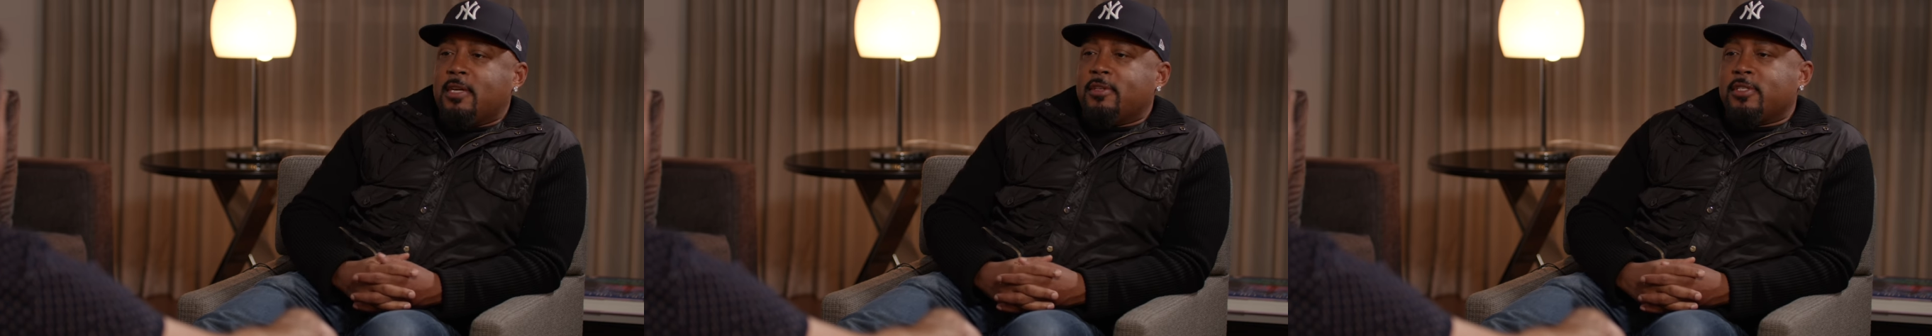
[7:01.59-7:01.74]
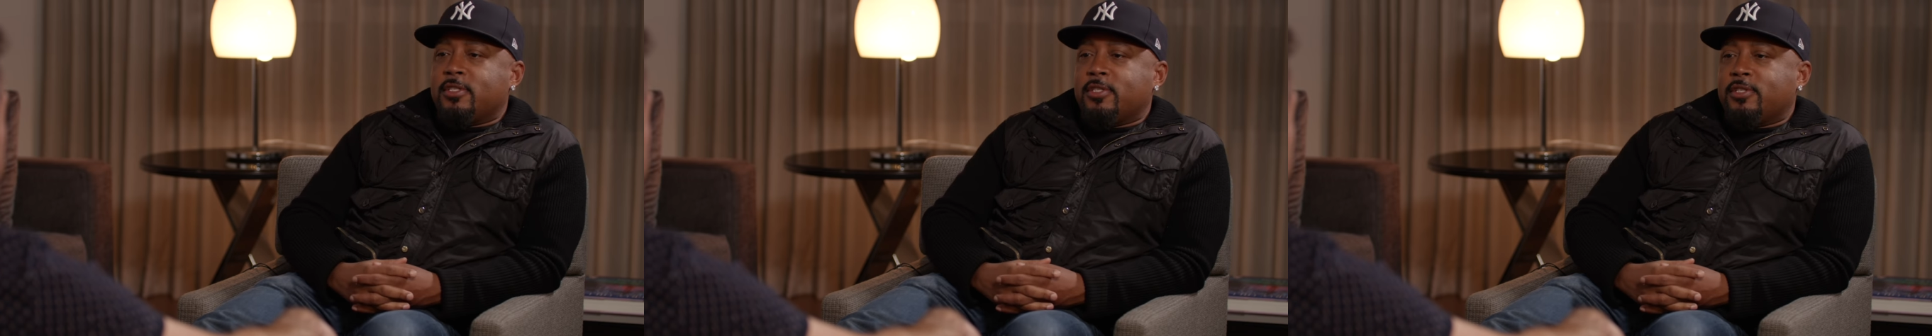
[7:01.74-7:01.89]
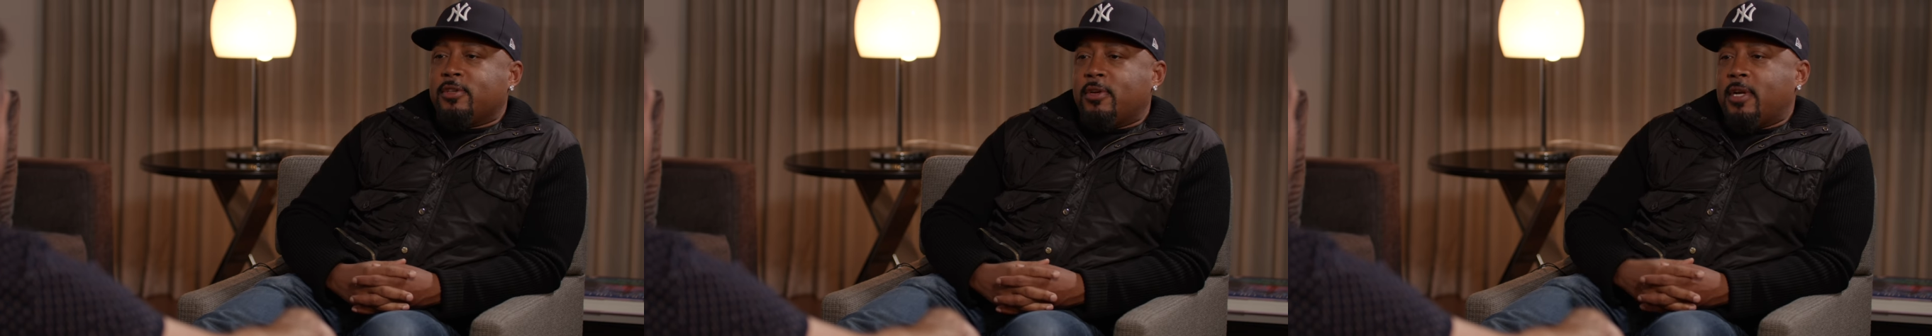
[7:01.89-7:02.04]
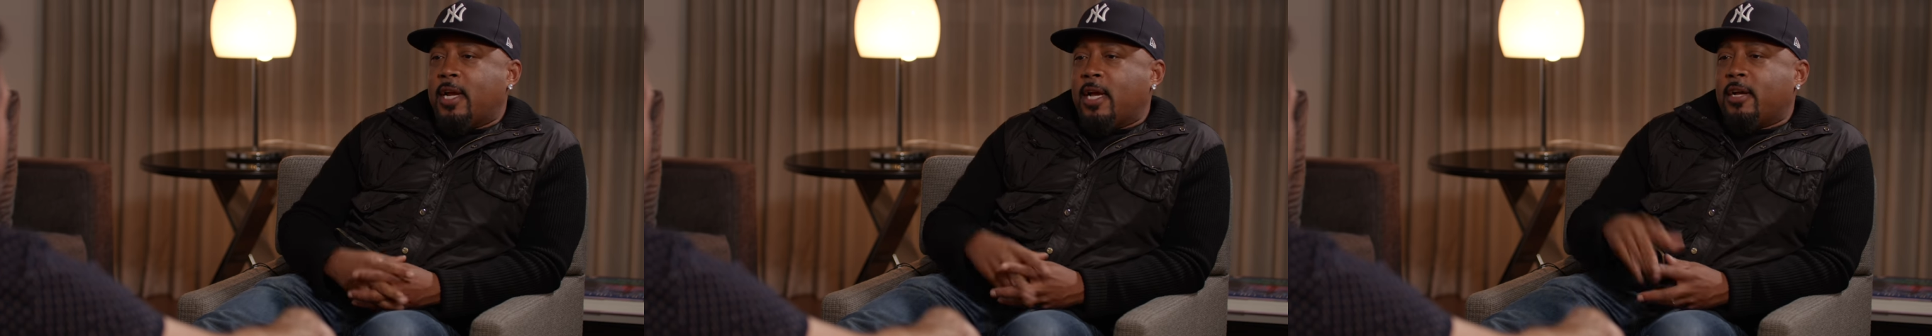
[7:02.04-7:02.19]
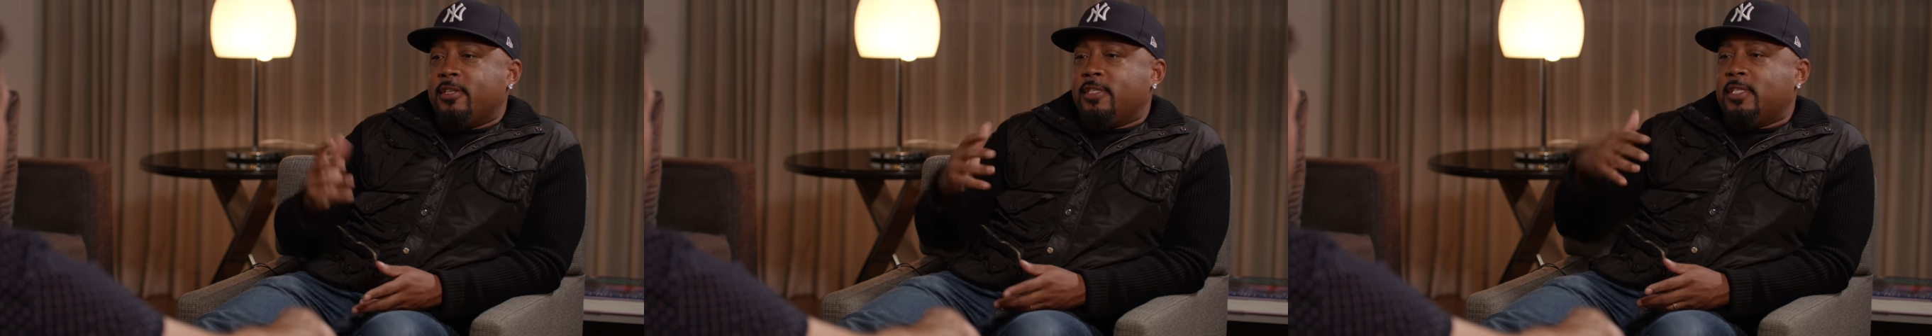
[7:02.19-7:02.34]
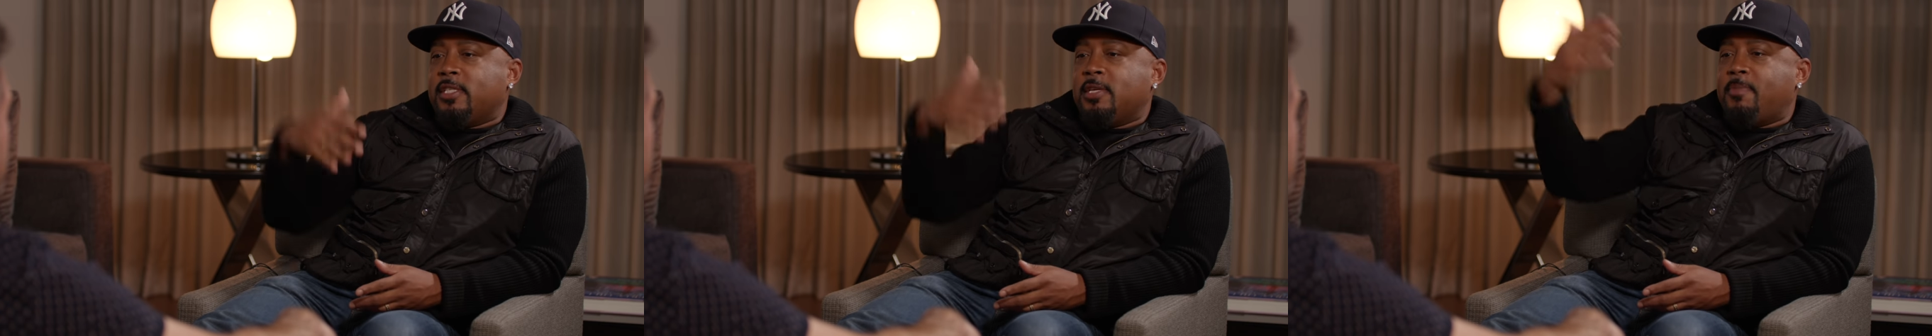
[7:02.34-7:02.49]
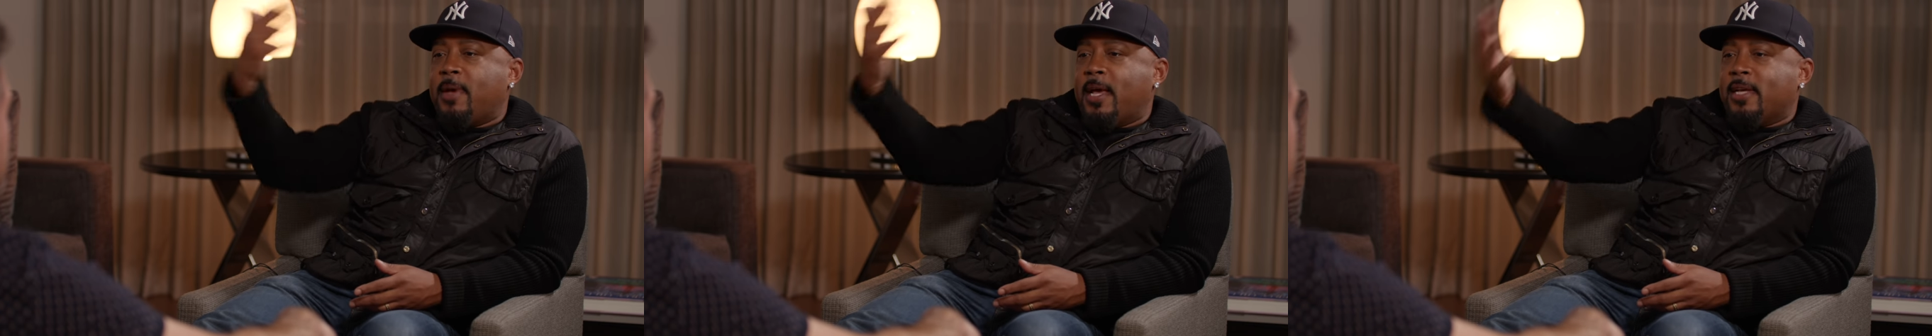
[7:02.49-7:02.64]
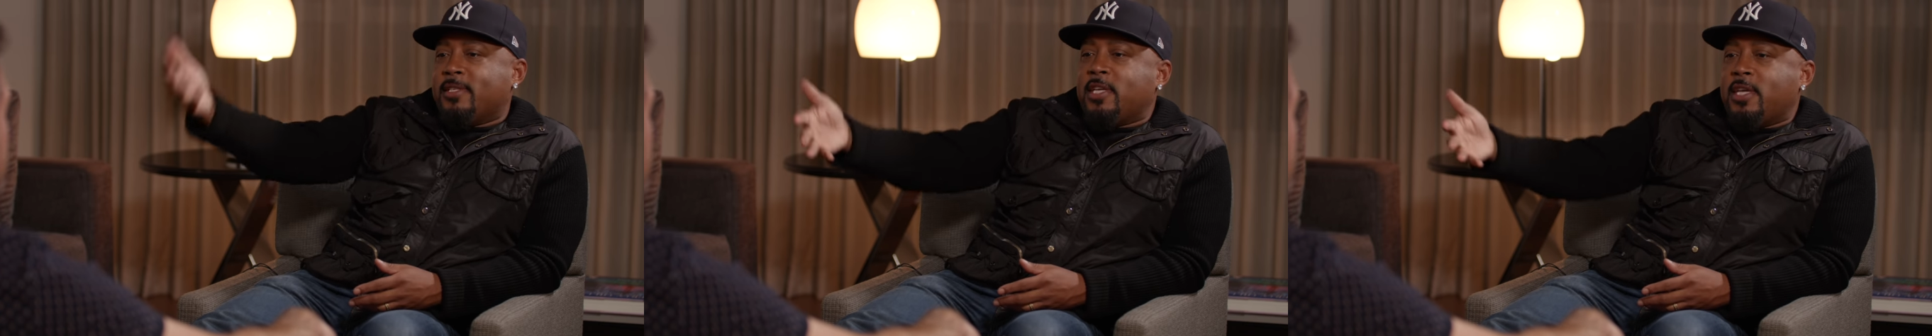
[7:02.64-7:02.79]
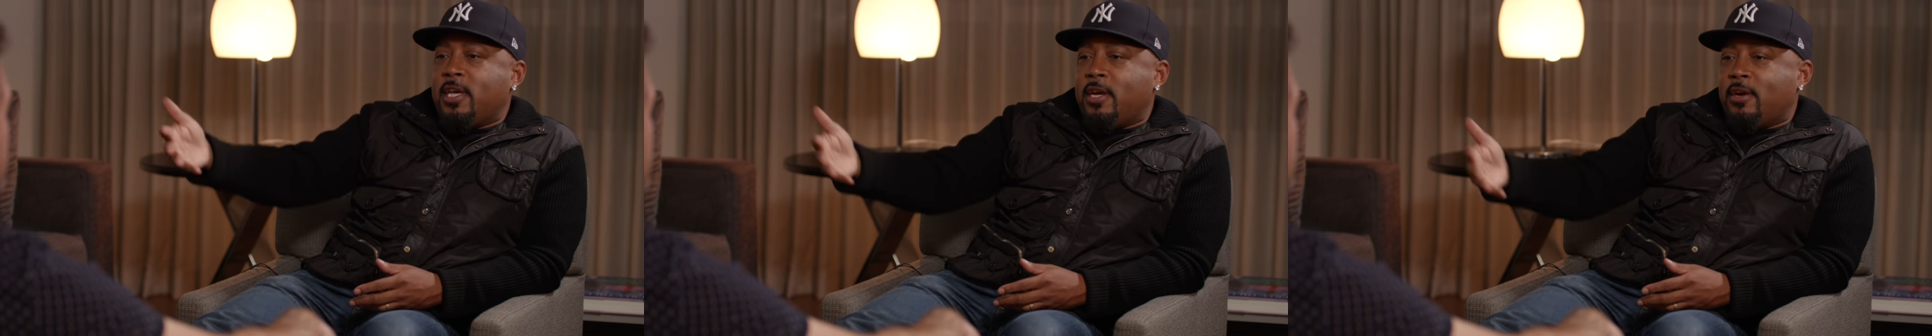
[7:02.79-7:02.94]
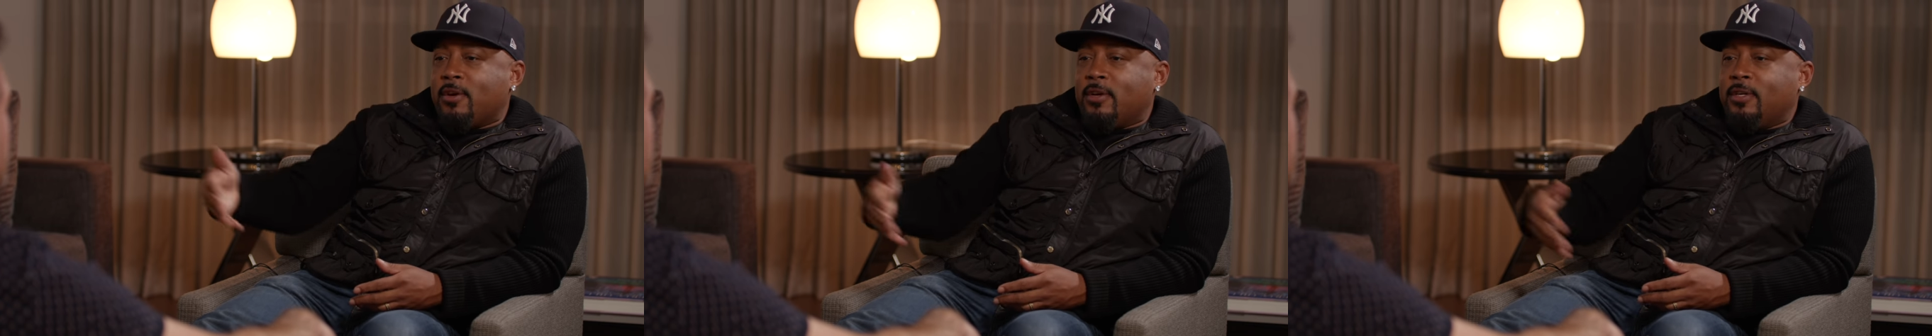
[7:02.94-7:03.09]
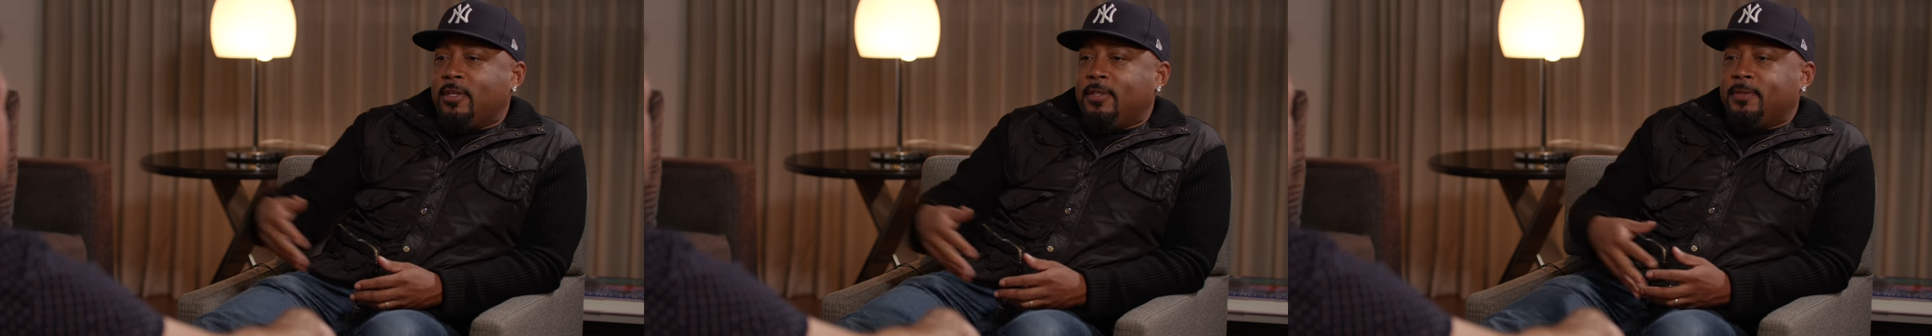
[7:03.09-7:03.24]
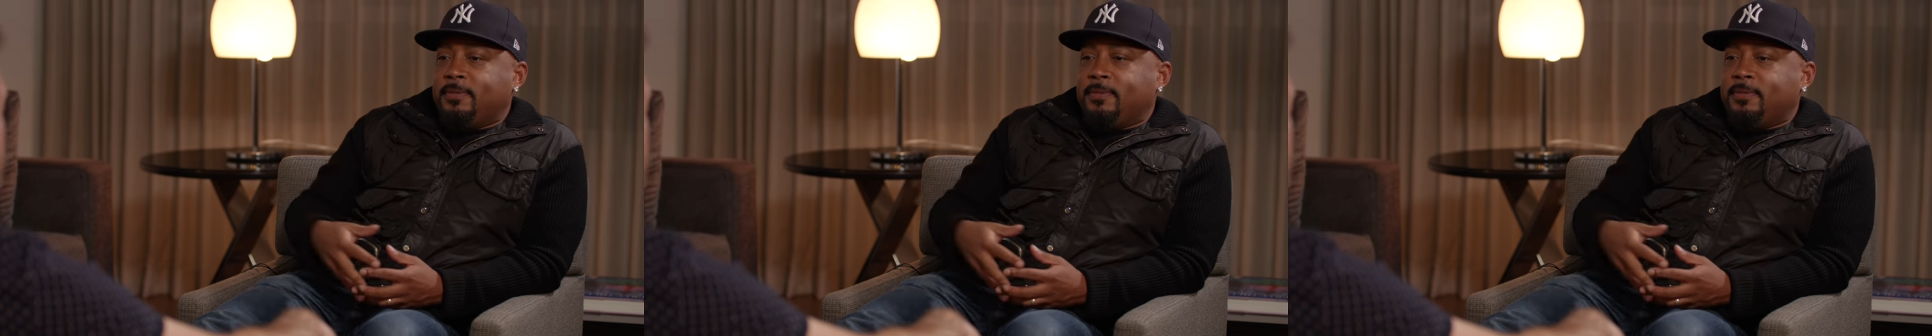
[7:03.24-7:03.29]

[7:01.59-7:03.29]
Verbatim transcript: was concerned. I couldn't see past a year.